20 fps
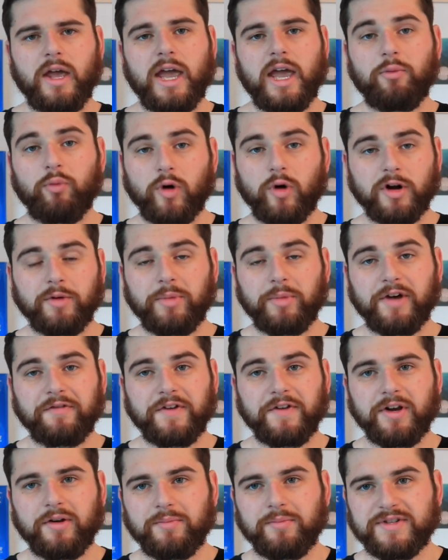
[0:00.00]
And Warren
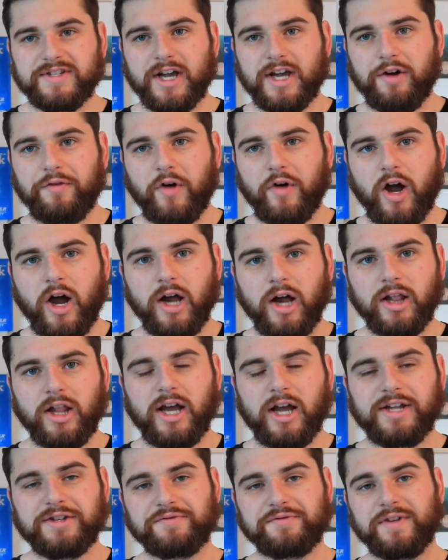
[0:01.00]
Buffett himself
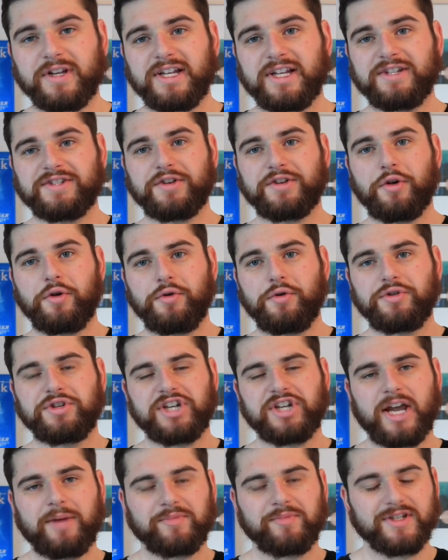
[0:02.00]
highlights really two
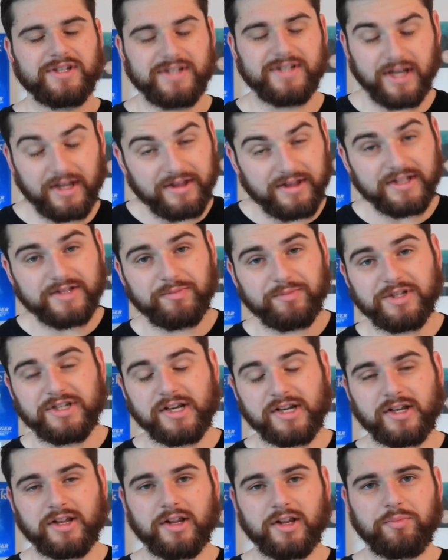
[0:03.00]
chapters in this
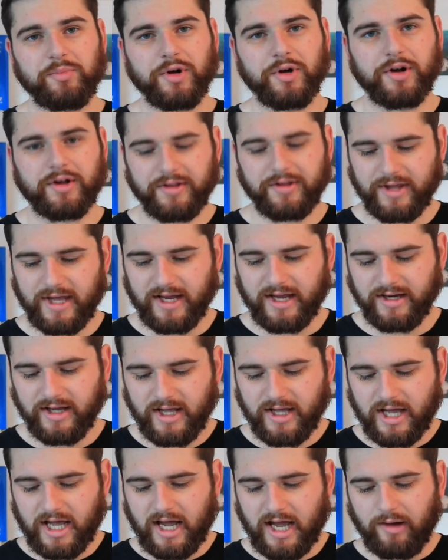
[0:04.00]
particular book that
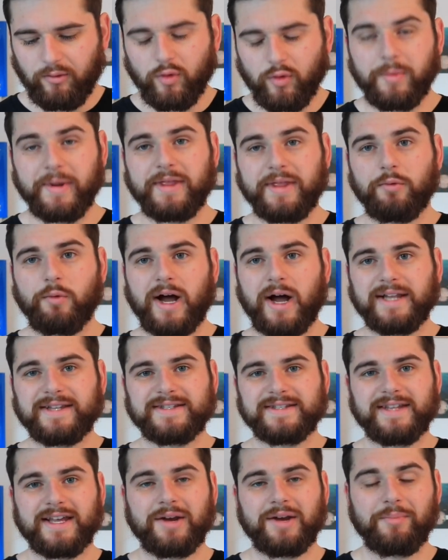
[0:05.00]
will be the
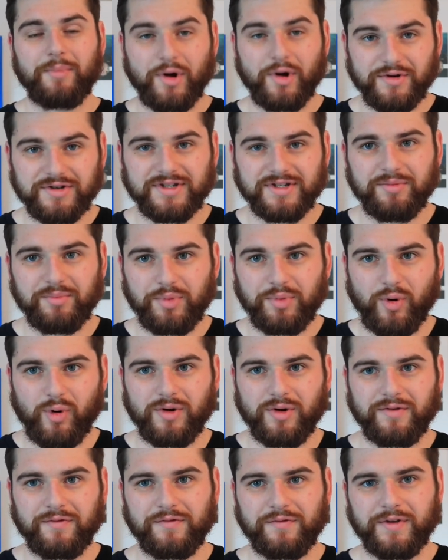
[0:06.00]
ones that are most
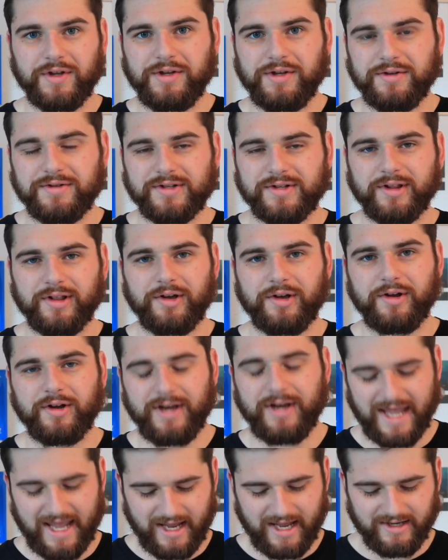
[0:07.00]
important for you to
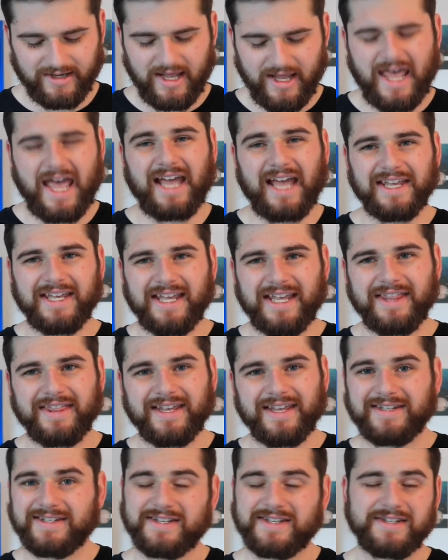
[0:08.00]
learn. And again,
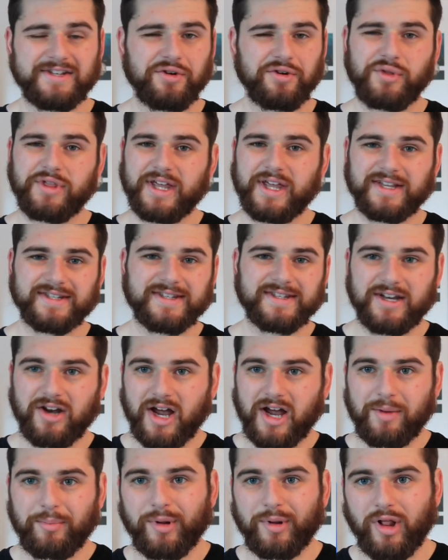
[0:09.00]
these are still things that
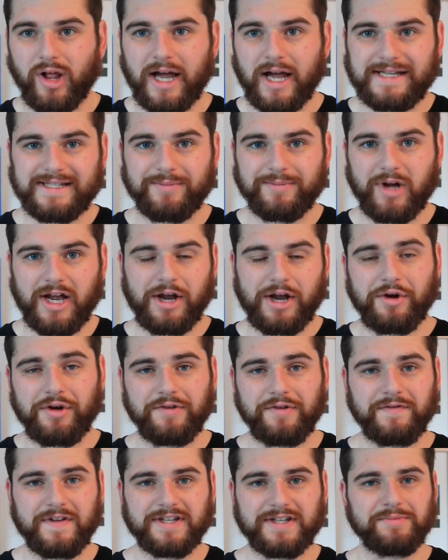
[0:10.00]
I apply to my own
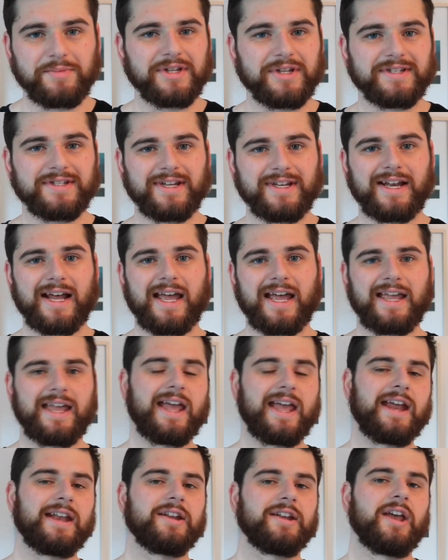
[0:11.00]
investments today.
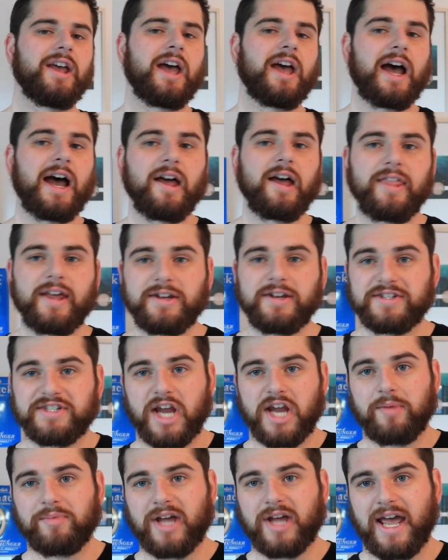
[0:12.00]
And that is
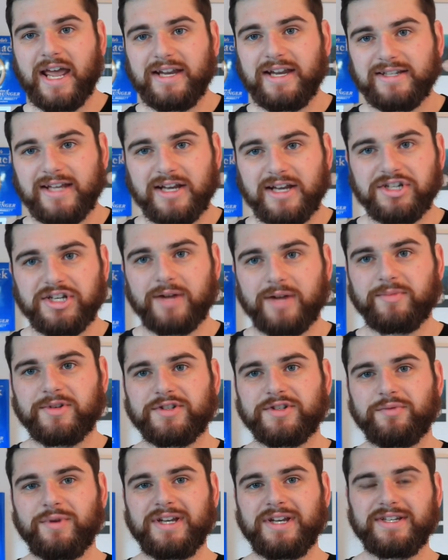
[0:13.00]
chapter 8 and chapter
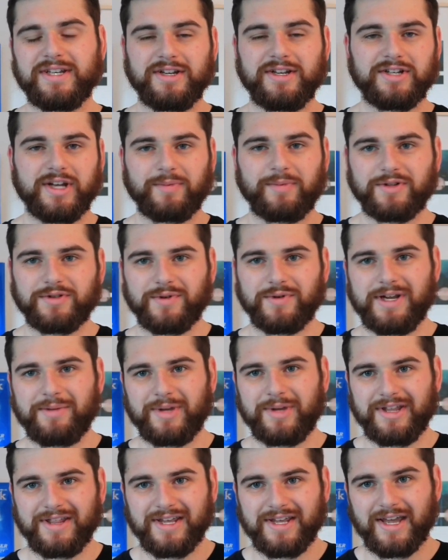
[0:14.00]
20, chapter 20
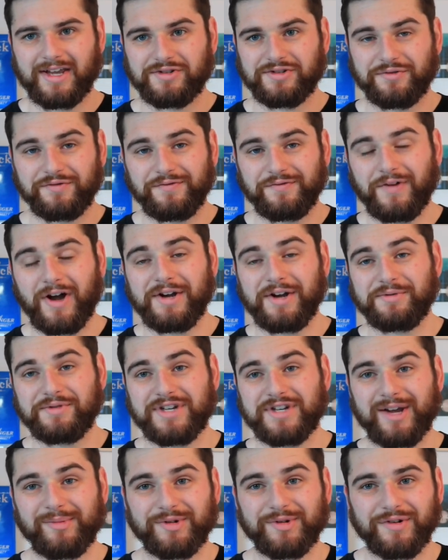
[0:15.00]
being the actual final
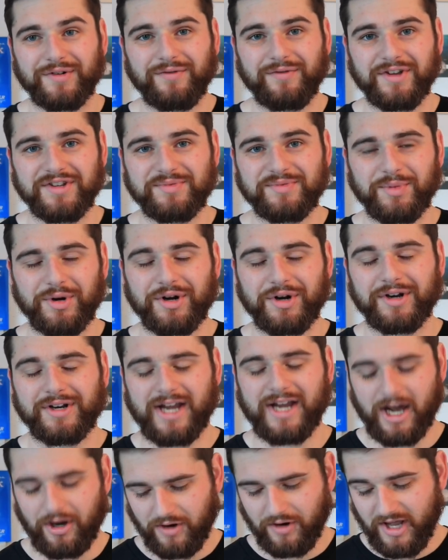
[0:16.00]
chapter of this book.
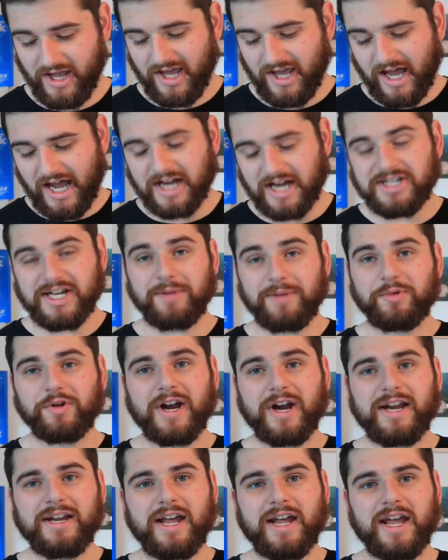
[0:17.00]
Now,
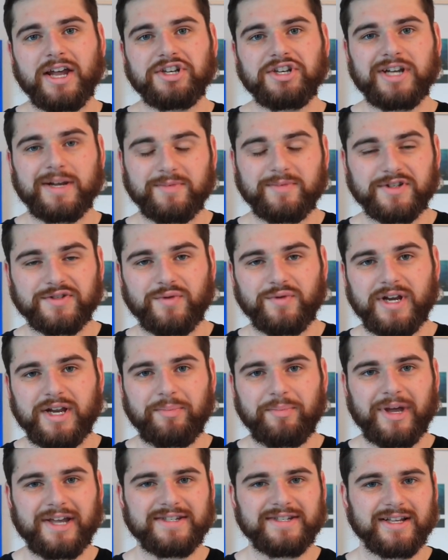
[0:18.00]
chapter 8 and chapter
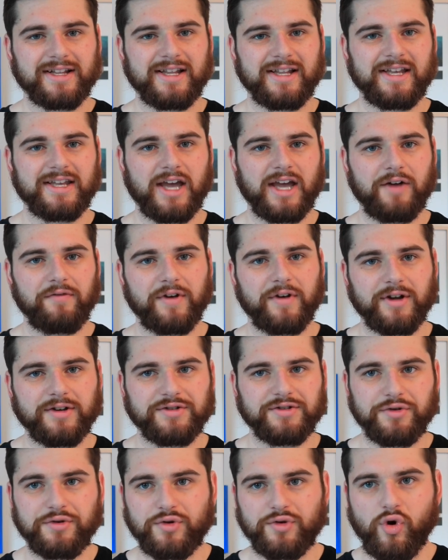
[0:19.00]
20 basically cover
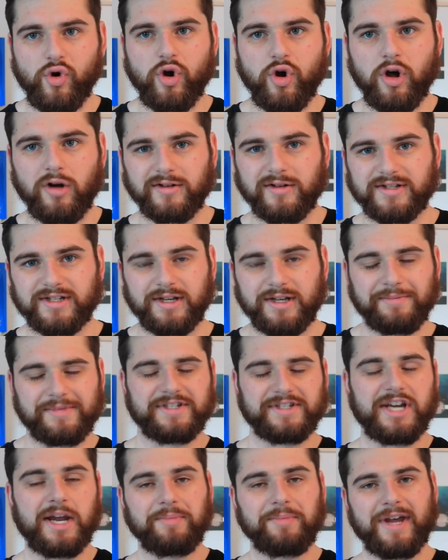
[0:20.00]
two core
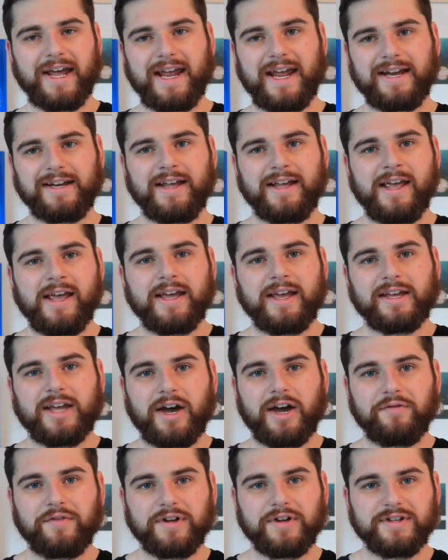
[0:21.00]
concepts. Chapter 8
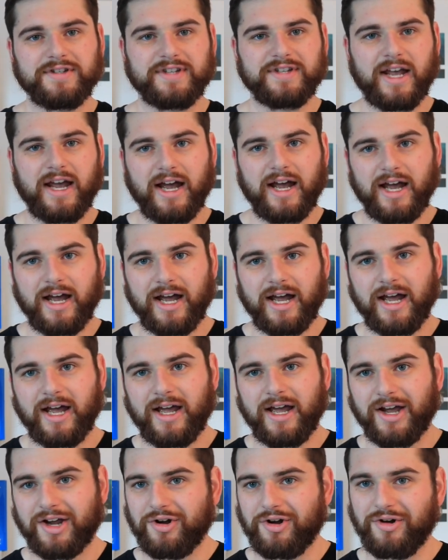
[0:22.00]
covers
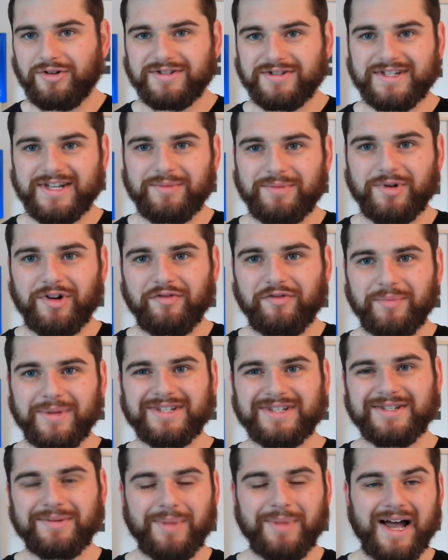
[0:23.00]
a concept of
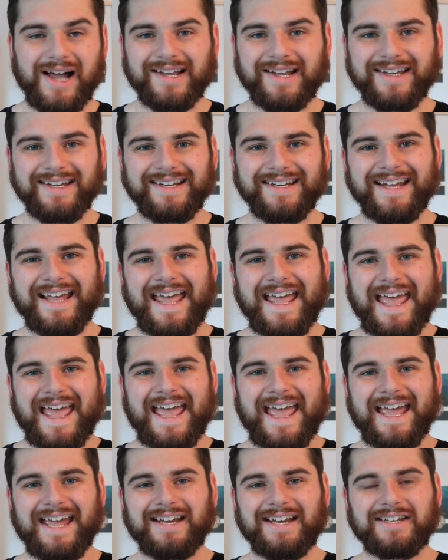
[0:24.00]
Mr. Market,
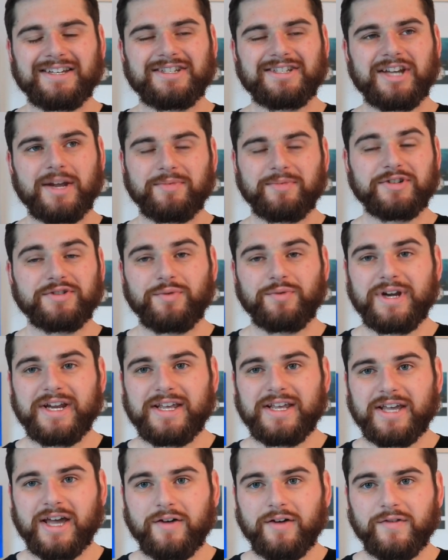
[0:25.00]
and chapter
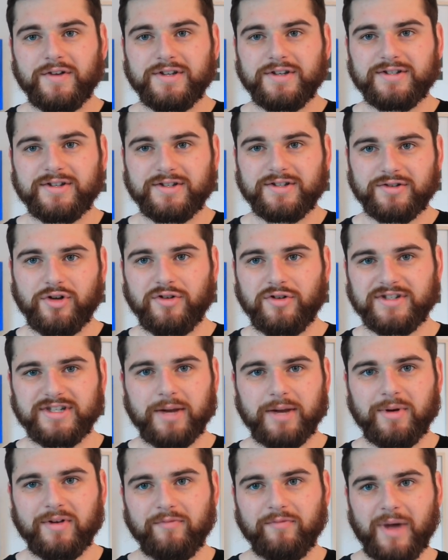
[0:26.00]
20 covers this
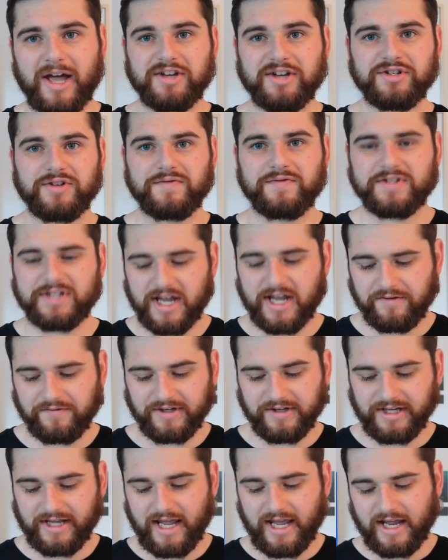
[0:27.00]
concept of margin of
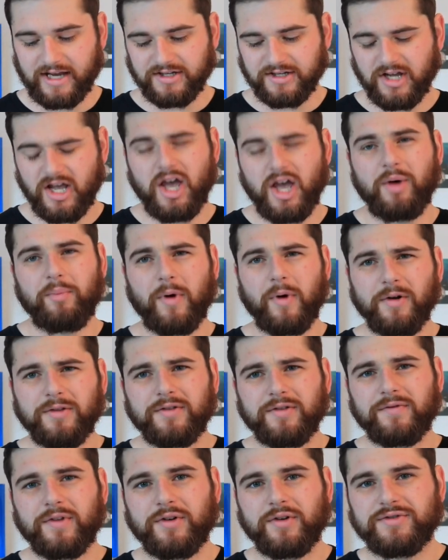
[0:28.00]
safety. And
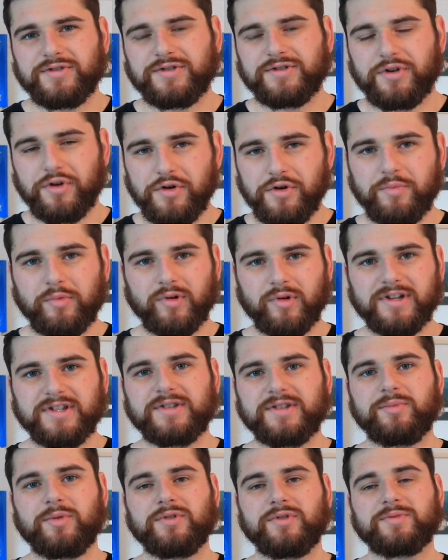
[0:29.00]
both of those two
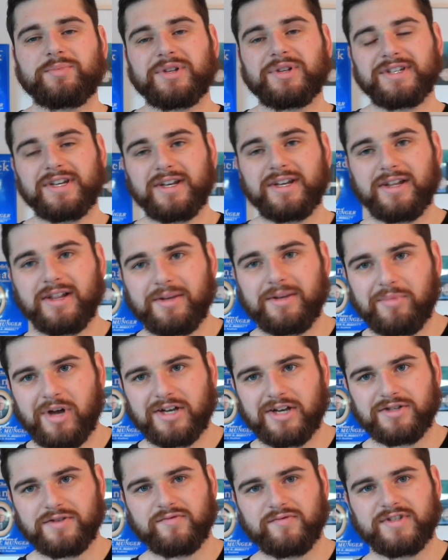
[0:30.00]
principles, particularly
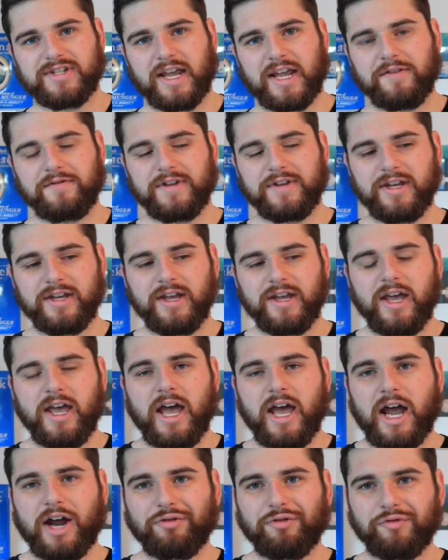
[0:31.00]
margin of safety,
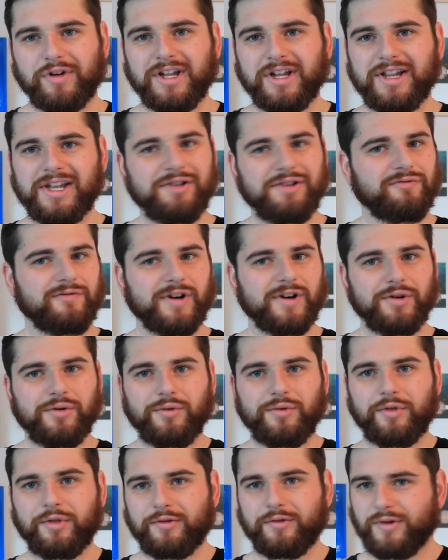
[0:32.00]
are really
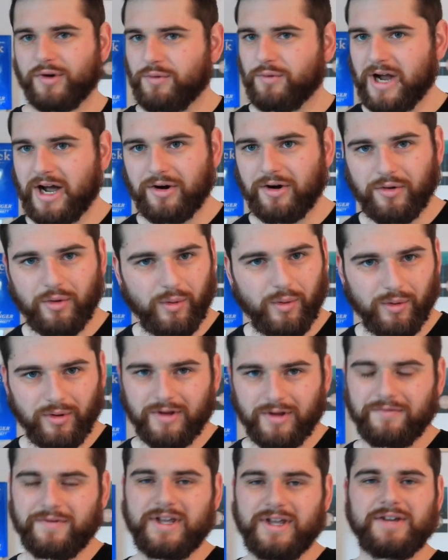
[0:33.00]
riddled throughout
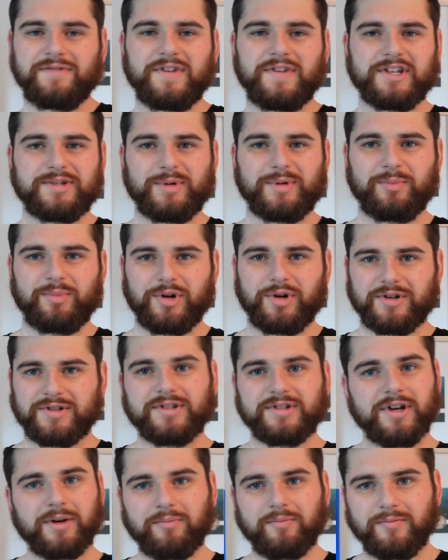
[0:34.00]
all of the investment
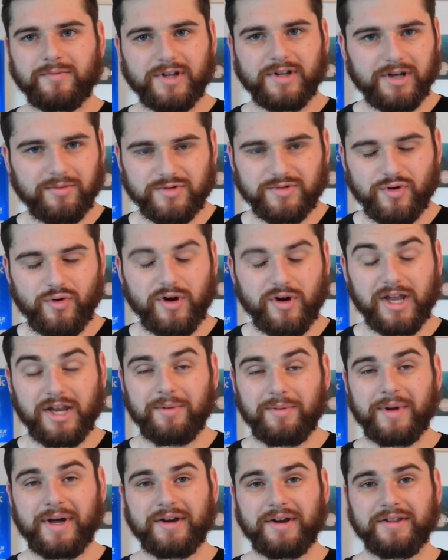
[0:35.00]
books that I'm
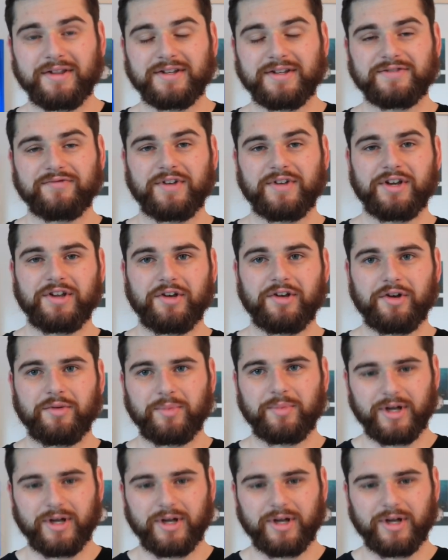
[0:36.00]
talking about in this video.